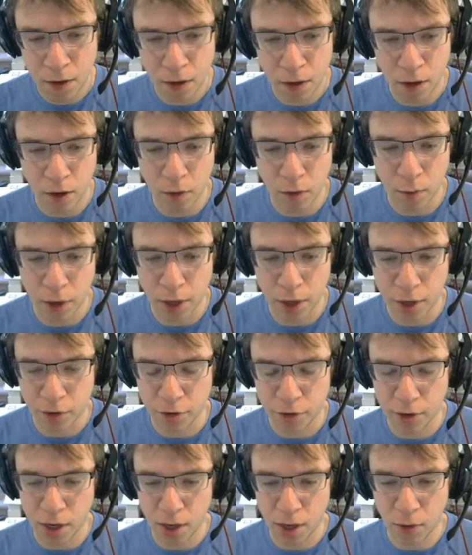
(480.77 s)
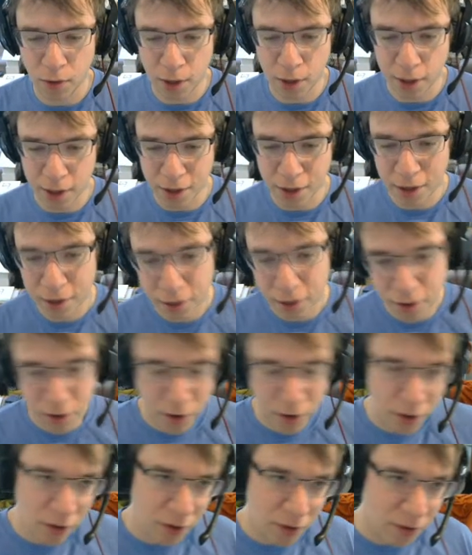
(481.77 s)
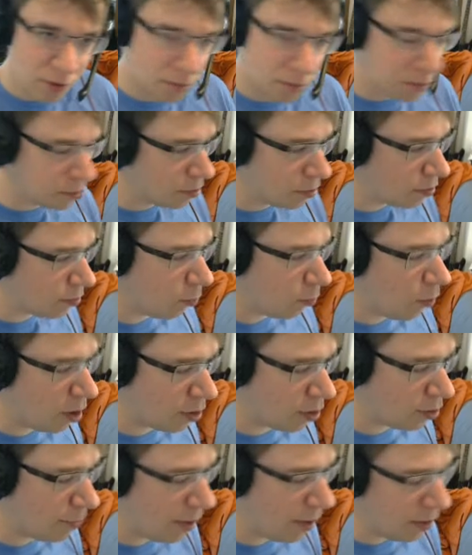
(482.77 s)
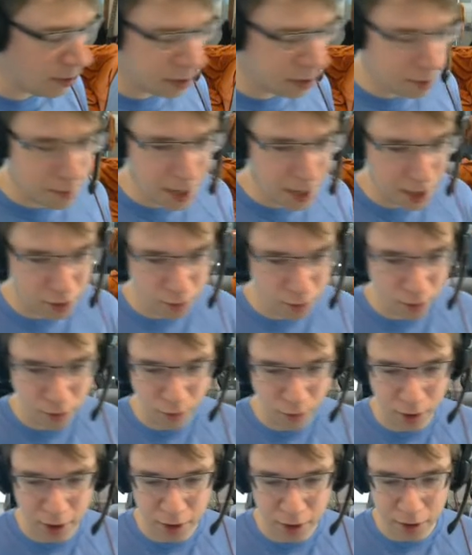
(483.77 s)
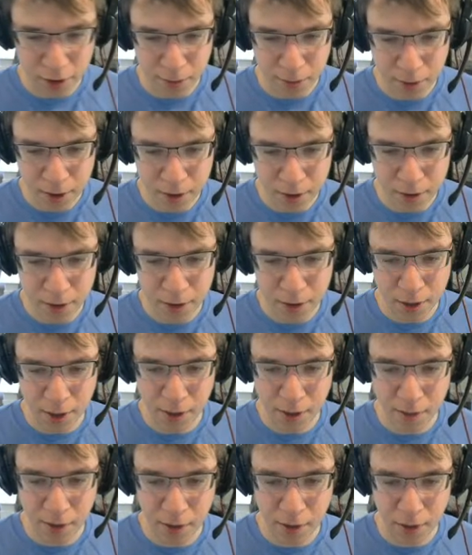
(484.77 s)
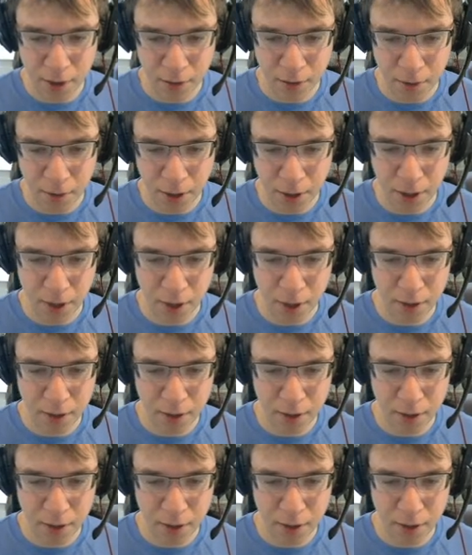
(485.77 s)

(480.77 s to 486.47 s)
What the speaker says: Alright, so now we're going to walk the balance back towards Relic a little bit by